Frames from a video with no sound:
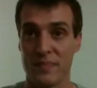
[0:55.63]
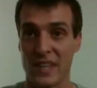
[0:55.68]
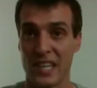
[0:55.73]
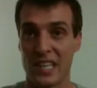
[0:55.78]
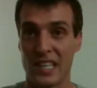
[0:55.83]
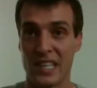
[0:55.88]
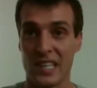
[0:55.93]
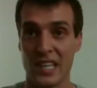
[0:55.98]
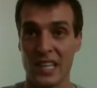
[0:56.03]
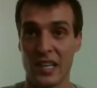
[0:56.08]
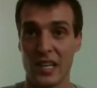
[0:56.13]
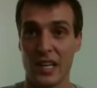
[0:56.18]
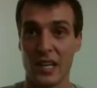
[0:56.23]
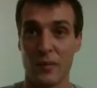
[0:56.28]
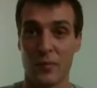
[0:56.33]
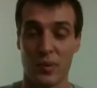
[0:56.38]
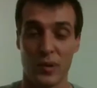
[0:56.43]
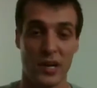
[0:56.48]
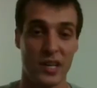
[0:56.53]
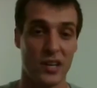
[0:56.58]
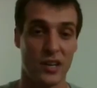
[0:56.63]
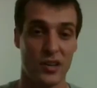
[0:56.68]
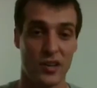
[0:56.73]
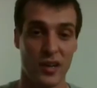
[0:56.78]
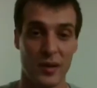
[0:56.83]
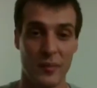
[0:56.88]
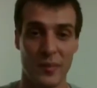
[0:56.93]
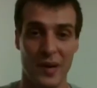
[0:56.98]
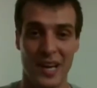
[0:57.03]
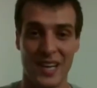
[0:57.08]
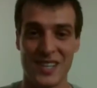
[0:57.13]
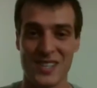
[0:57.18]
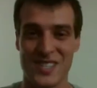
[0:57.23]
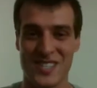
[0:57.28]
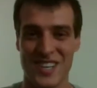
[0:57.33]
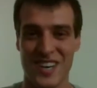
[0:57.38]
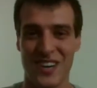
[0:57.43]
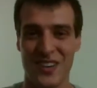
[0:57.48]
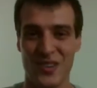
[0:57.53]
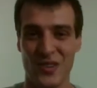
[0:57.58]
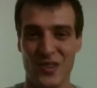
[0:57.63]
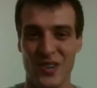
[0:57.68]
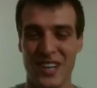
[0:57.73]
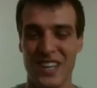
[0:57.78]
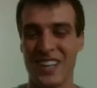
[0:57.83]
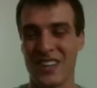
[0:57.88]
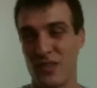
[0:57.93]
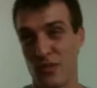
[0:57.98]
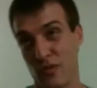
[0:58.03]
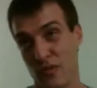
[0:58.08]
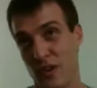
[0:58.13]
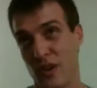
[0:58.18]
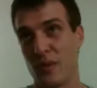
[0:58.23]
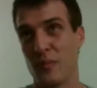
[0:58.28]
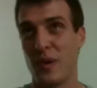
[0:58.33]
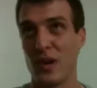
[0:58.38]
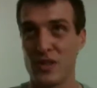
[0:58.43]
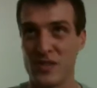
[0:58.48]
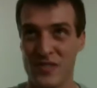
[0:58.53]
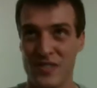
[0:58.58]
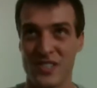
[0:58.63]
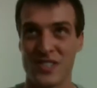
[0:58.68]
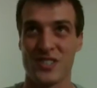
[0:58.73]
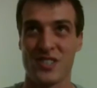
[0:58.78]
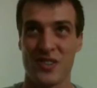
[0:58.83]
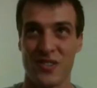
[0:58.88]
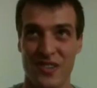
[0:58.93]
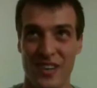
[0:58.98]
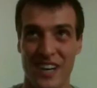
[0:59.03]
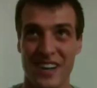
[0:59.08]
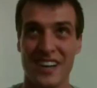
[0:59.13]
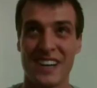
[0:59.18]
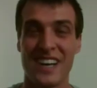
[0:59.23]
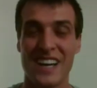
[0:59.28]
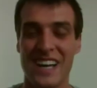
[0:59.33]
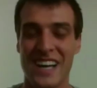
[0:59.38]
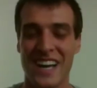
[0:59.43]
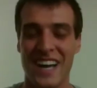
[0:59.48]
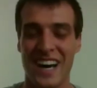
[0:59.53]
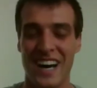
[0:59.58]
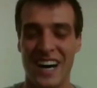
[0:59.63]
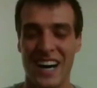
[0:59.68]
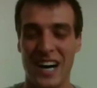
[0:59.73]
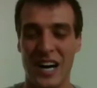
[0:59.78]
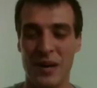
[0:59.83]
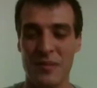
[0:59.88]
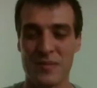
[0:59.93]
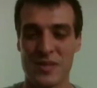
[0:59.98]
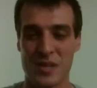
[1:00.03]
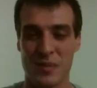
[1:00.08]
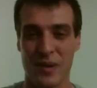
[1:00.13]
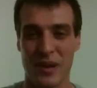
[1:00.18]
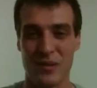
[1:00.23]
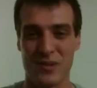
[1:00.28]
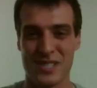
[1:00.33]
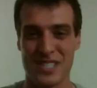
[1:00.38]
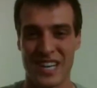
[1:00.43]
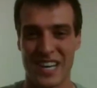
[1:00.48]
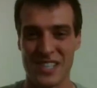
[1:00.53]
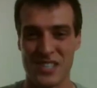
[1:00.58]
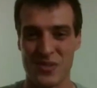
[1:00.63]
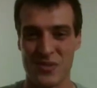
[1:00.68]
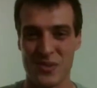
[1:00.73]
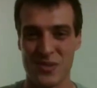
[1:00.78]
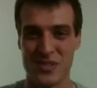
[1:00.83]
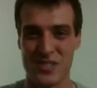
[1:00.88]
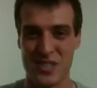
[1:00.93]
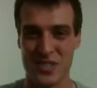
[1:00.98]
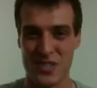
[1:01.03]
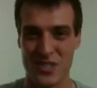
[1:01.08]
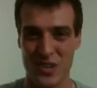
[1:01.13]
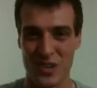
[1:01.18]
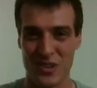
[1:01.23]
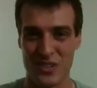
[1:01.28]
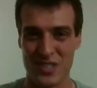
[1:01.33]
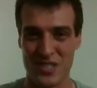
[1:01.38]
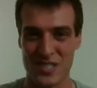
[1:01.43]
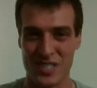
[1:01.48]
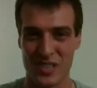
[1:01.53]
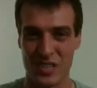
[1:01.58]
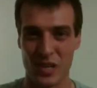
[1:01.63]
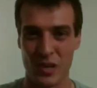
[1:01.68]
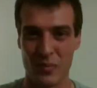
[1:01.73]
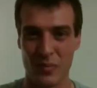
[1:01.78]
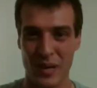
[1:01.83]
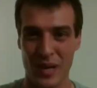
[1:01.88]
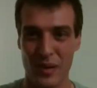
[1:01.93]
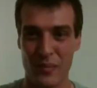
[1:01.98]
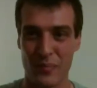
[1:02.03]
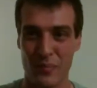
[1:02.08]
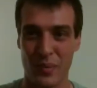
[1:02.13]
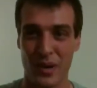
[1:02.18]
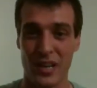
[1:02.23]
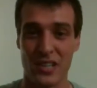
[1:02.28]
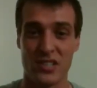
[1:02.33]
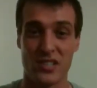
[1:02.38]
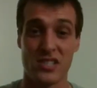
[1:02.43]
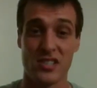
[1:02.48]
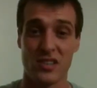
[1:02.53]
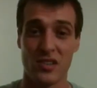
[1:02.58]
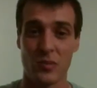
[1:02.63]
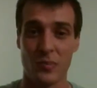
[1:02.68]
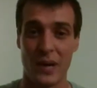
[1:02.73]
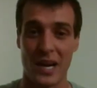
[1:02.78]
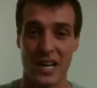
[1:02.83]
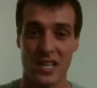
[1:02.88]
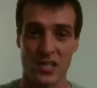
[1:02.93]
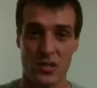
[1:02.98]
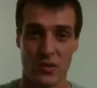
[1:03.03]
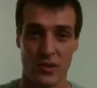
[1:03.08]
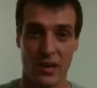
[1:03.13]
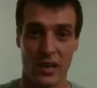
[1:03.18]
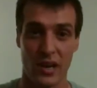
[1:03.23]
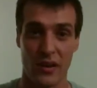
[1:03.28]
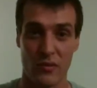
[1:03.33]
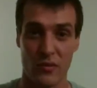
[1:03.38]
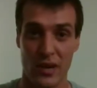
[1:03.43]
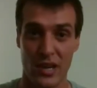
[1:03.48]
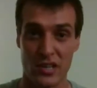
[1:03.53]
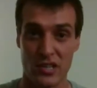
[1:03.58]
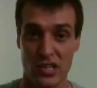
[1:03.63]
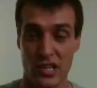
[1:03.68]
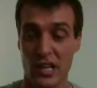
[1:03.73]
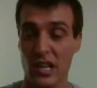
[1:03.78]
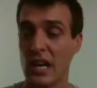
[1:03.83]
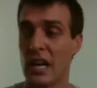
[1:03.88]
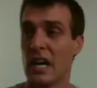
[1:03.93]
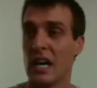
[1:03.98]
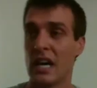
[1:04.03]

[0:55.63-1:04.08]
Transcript: He played in Green Bay, so for most of his career. So my Wisconsin roots are showing just a little bit. But just a little backstory on Reggie.